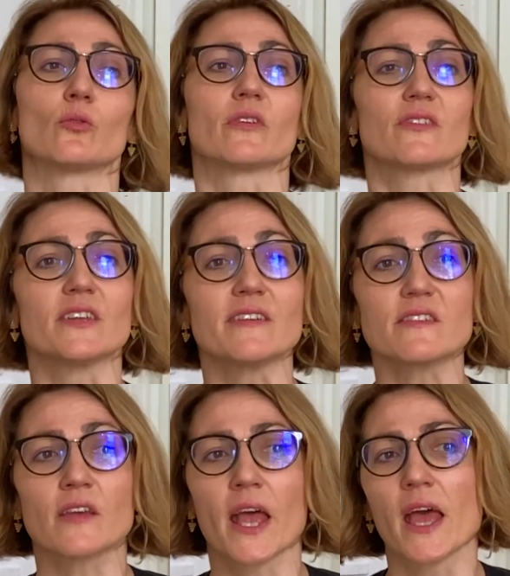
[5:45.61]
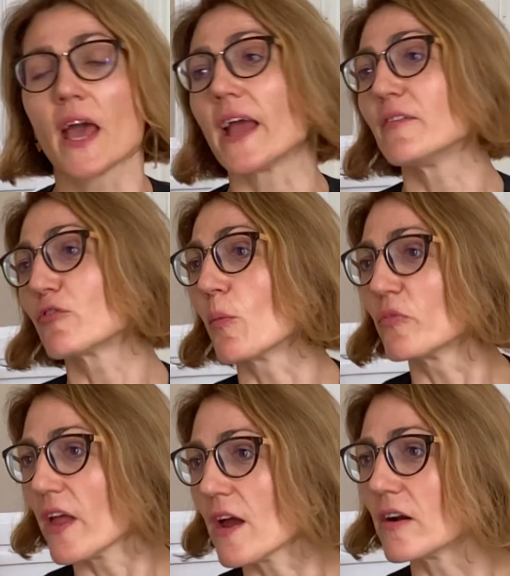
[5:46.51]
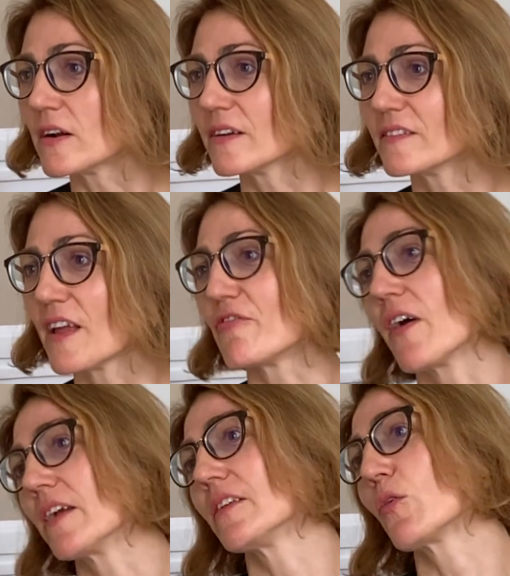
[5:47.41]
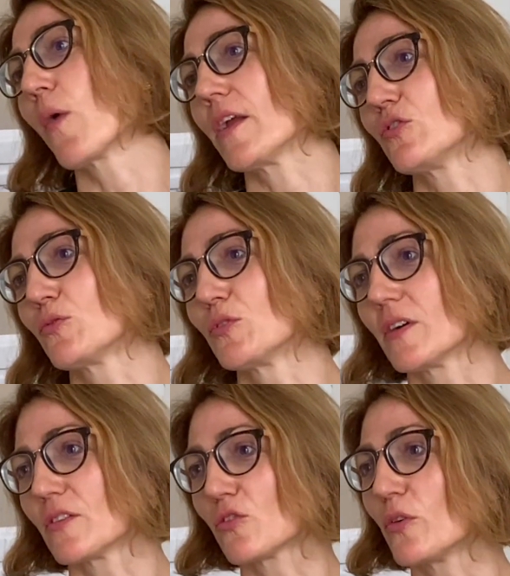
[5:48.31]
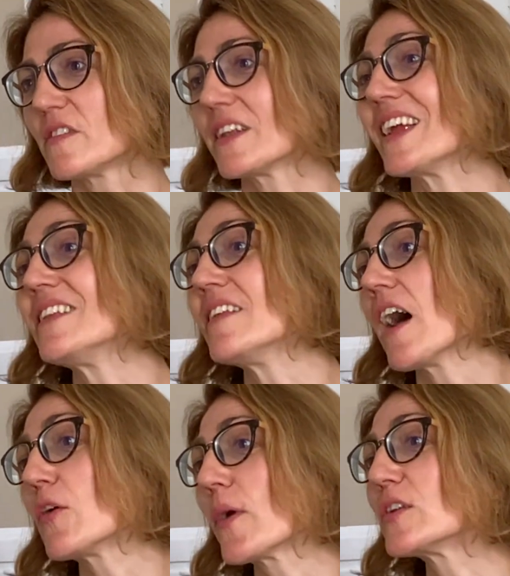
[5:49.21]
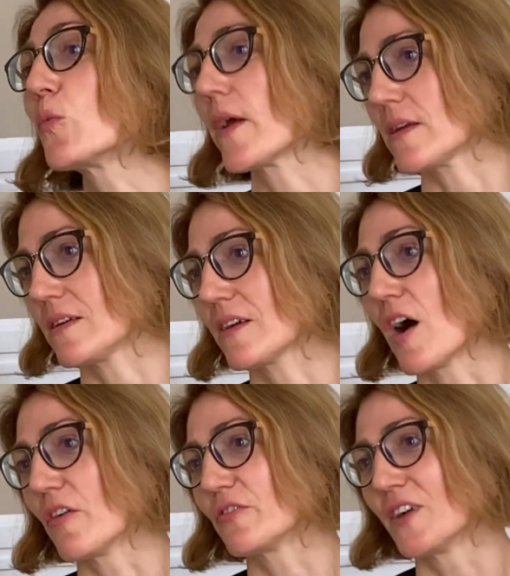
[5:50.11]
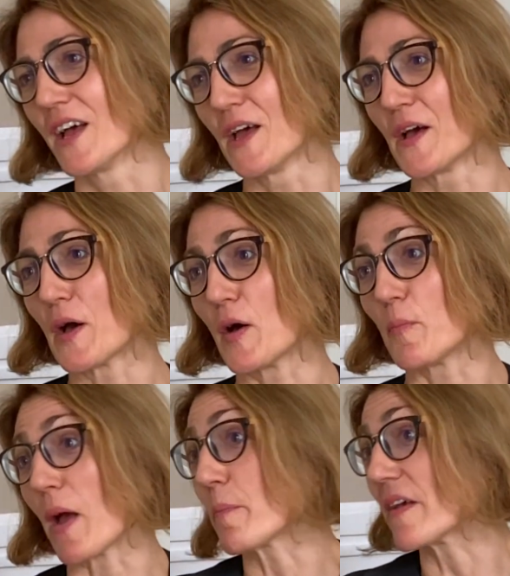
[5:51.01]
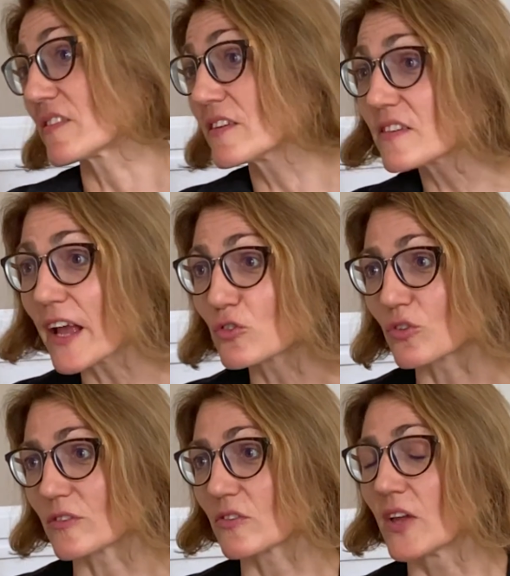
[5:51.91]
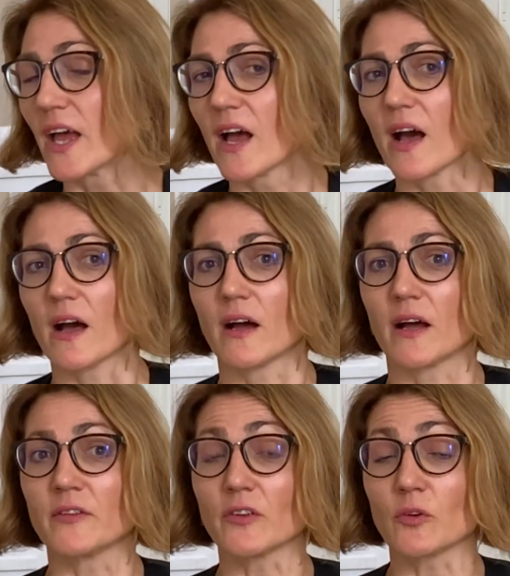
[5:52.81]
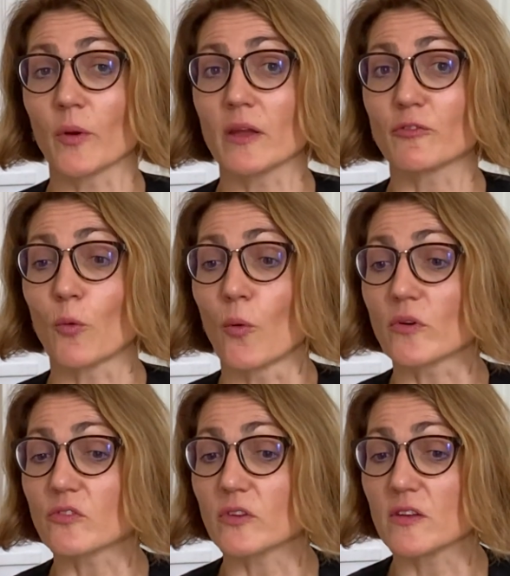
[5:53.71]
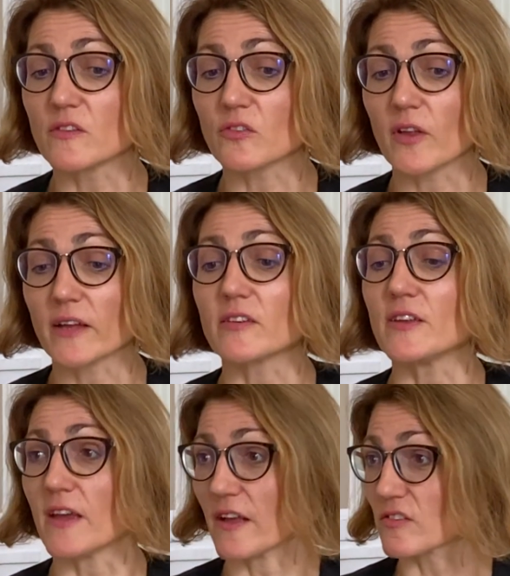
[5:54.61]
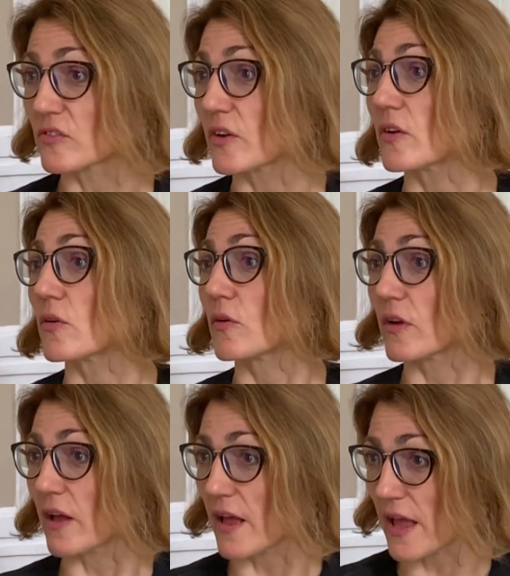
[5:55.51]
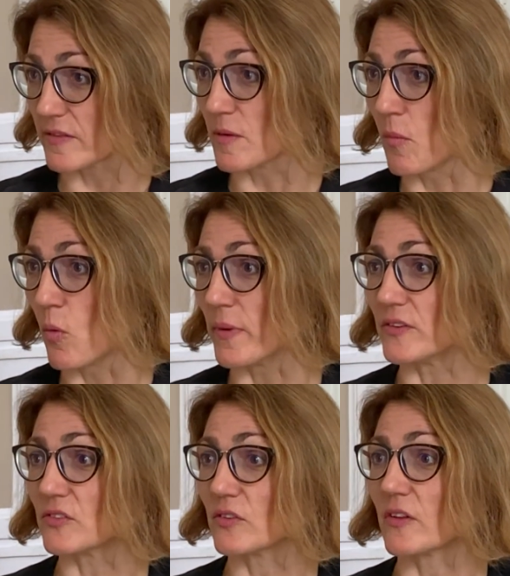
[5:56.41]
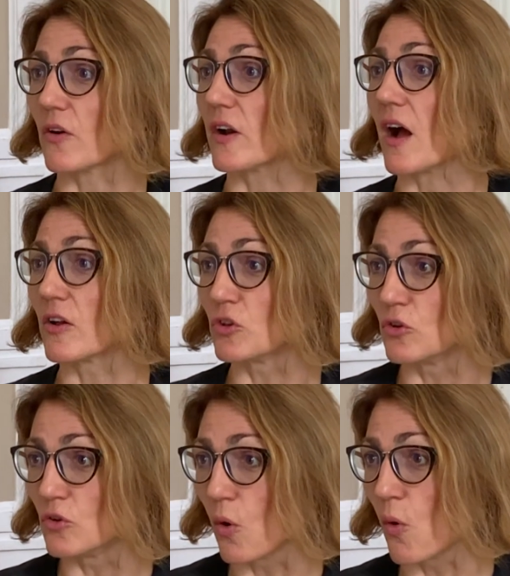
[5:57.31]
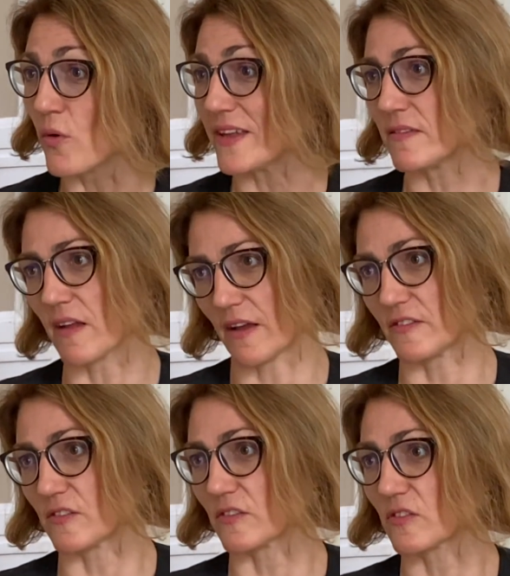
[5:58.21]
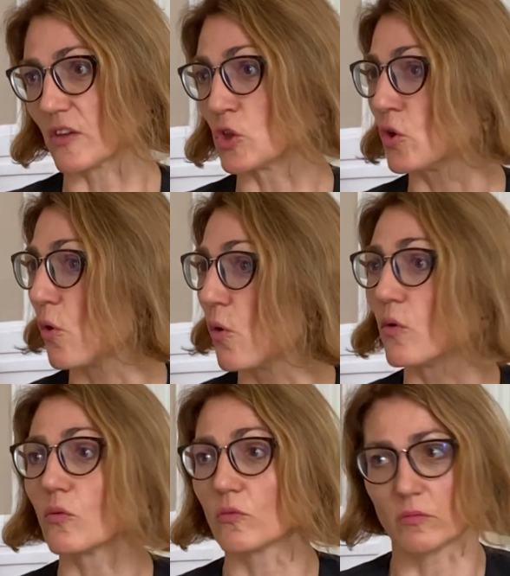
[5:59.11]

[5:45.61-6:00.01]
cities, and from there they find their way to the. So it's an indirect way of bypassing sanctions. Another way, of course, is that yes. At the moment, there are no indices, no